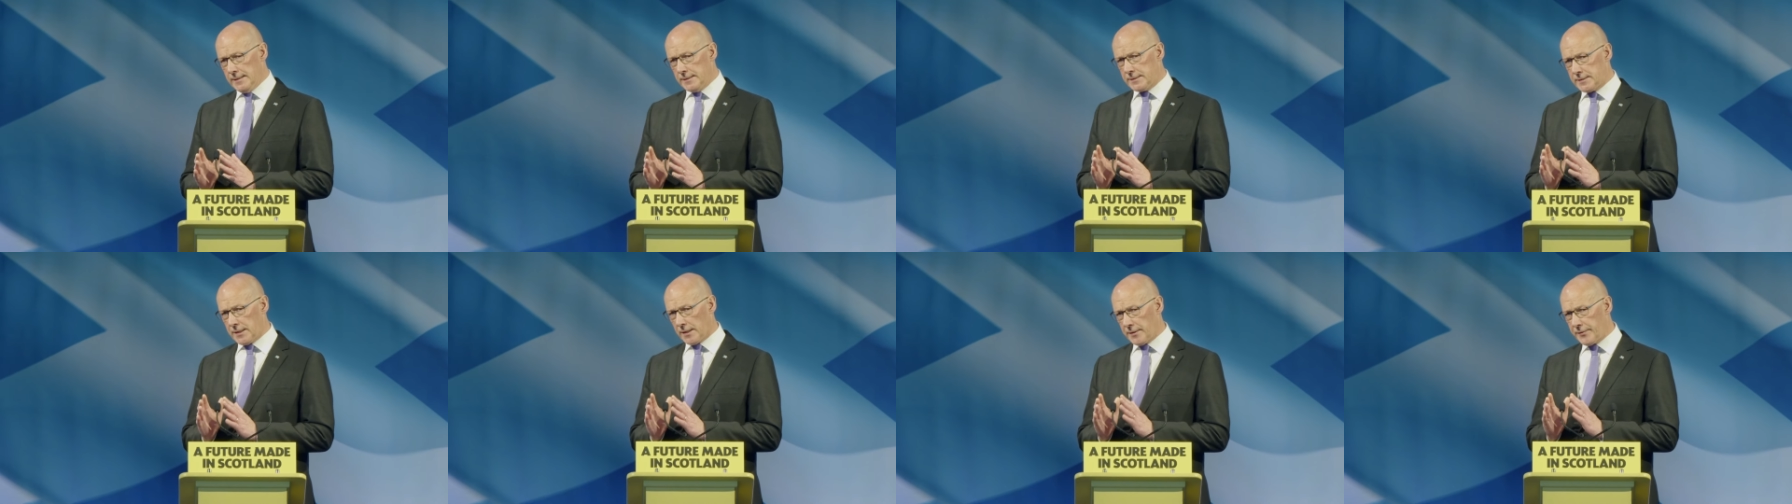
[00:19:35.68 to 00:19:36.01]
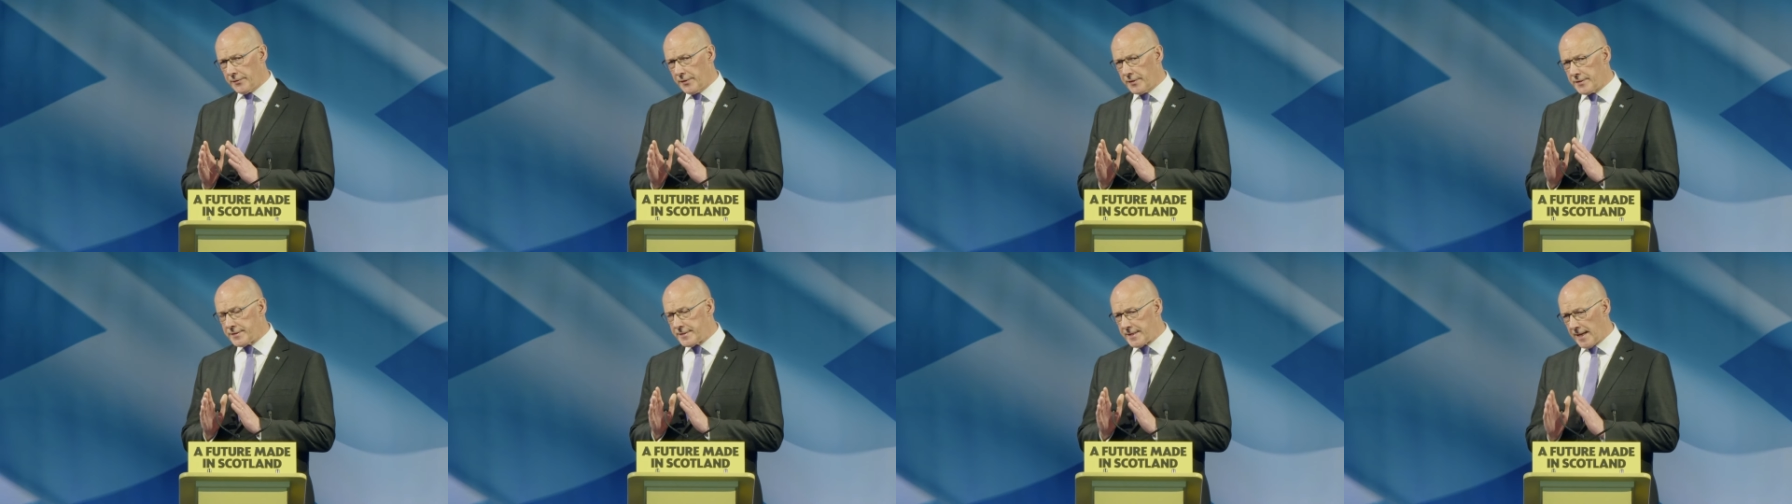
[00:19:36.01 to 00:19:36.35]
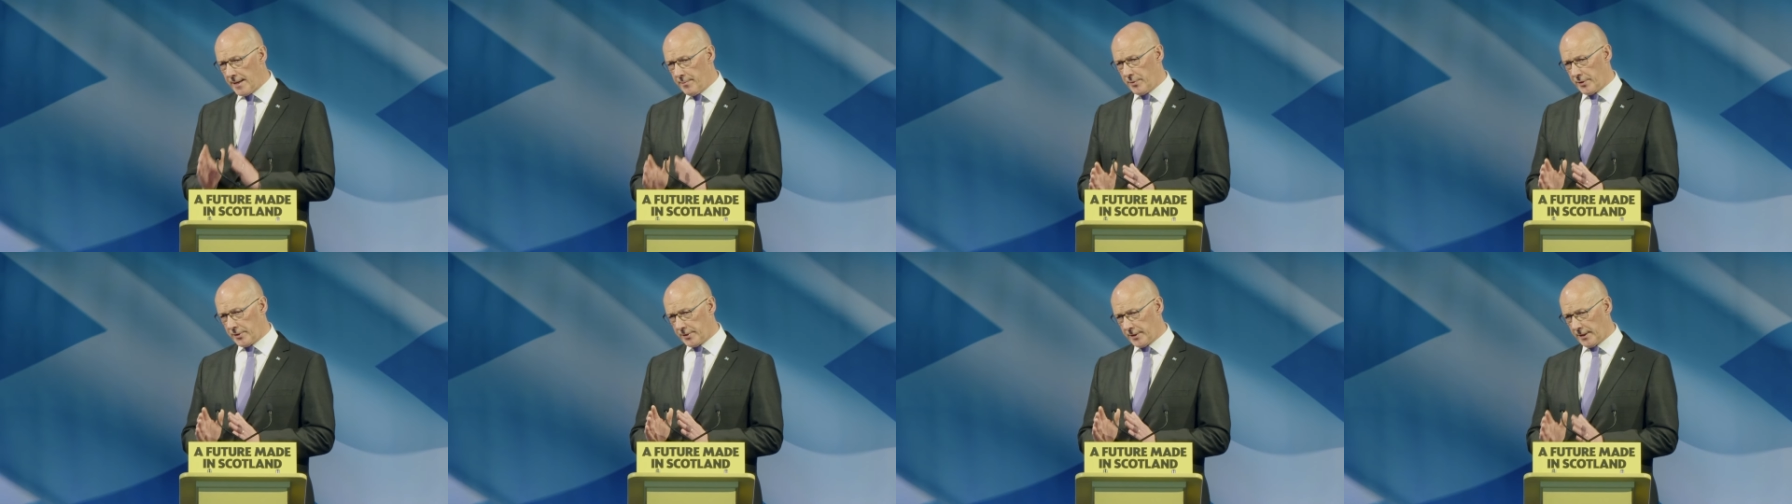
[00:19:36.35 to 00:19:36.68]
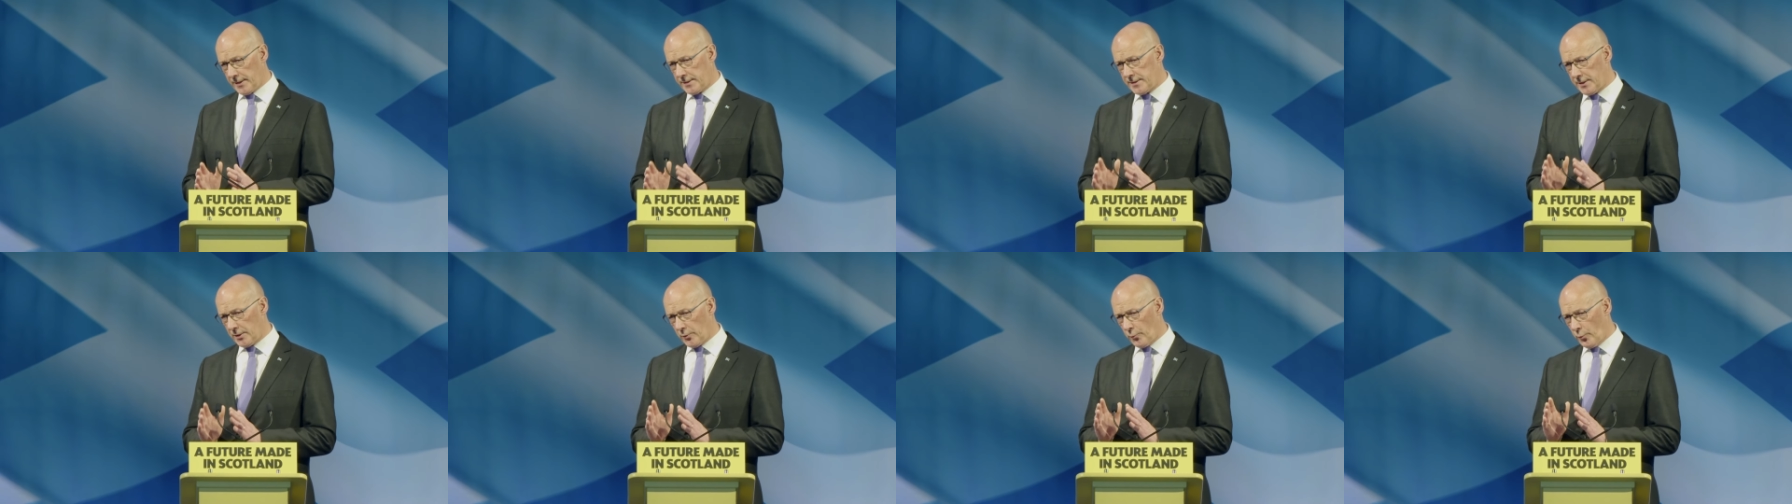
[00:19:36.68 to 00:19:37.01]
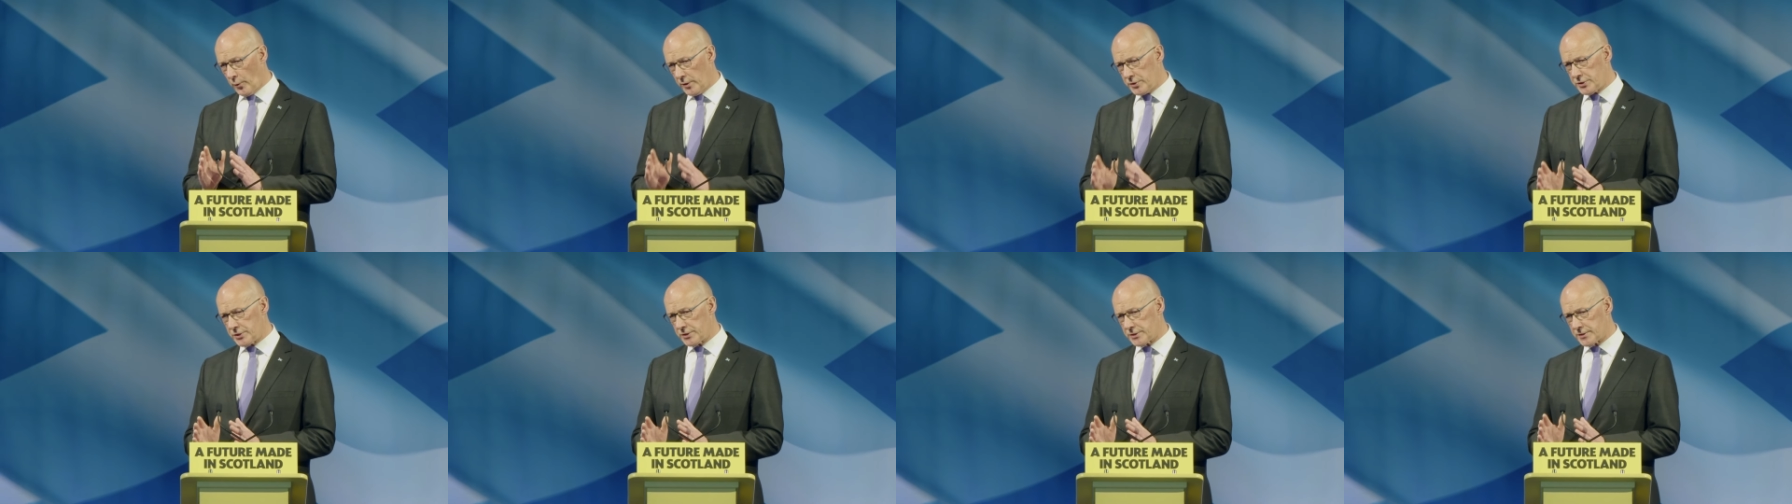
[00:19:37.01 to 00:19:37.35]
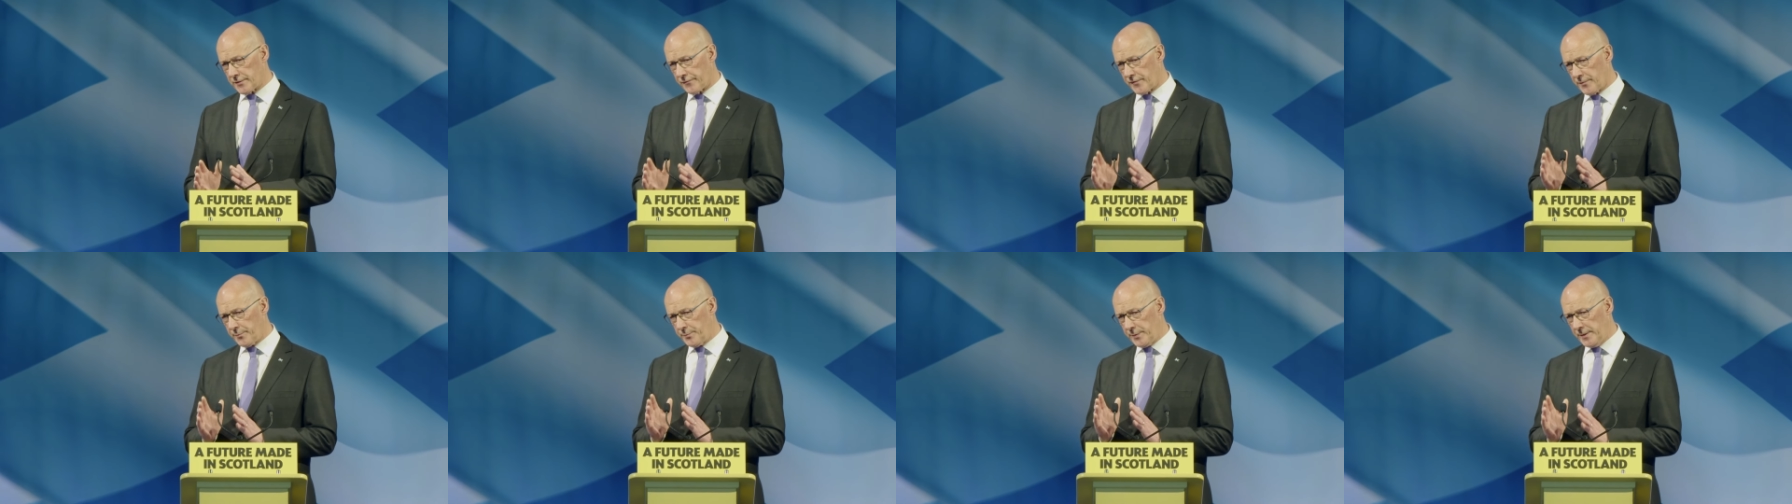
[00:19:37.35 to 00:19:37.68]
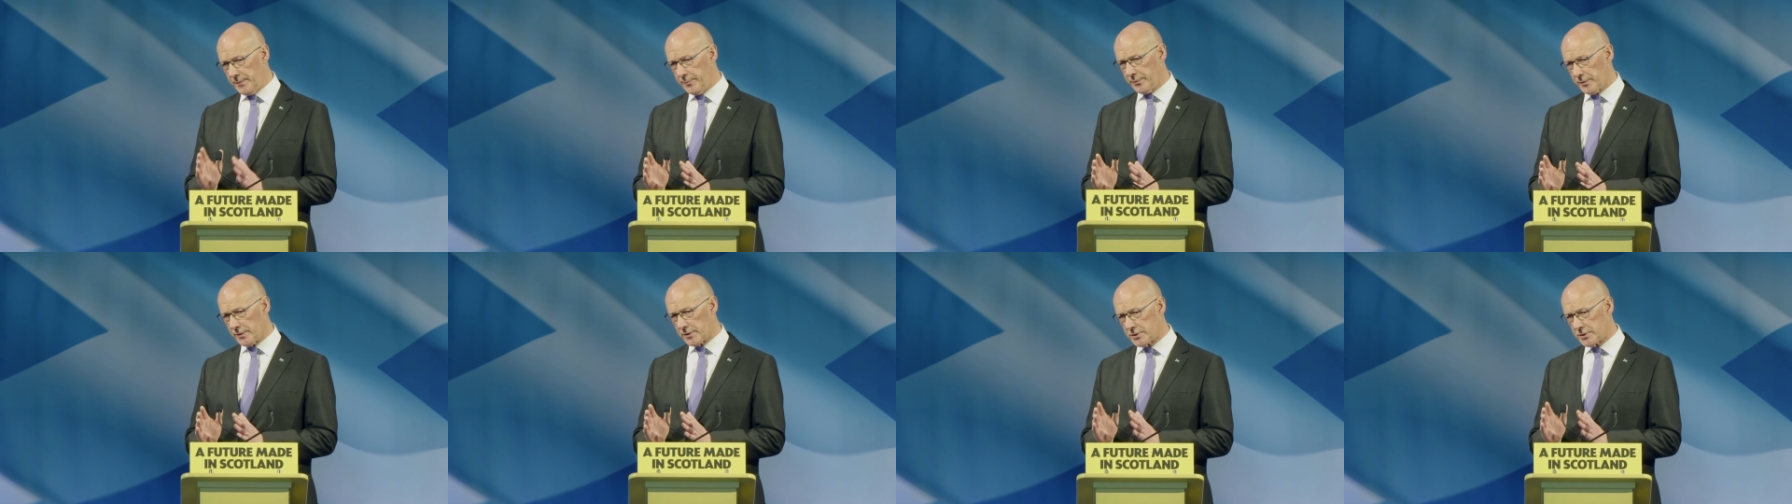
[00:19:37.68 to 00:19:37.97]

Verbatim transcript: turn the democratic wishes of the people